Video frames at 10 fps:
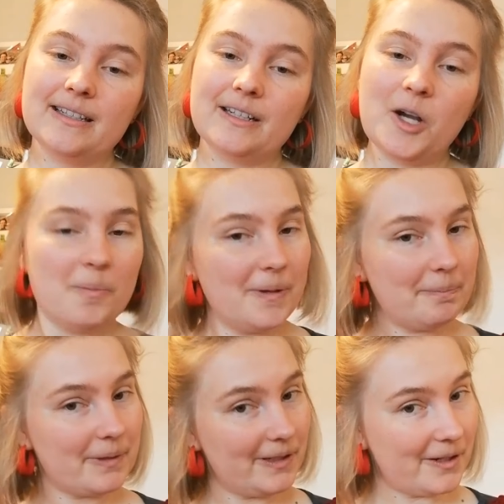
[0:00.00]

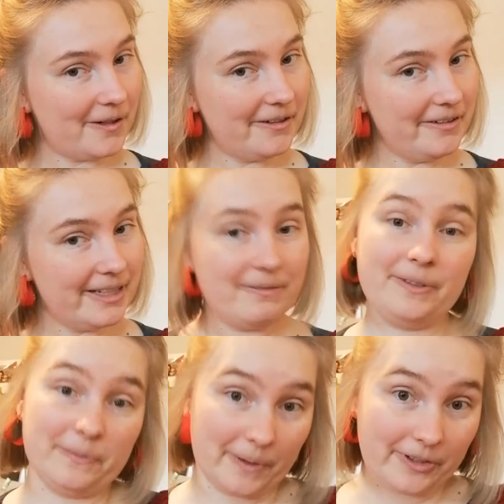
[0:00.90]
Comment below if
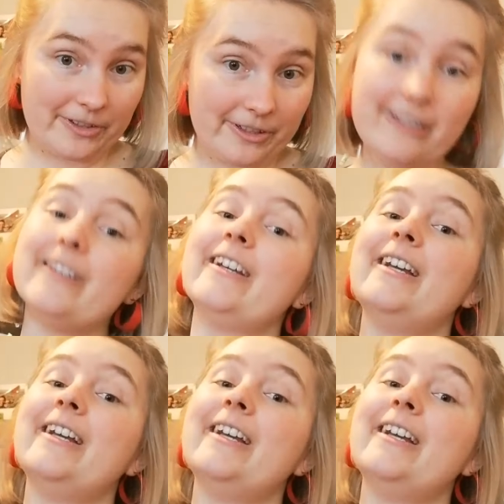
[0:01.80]
you want to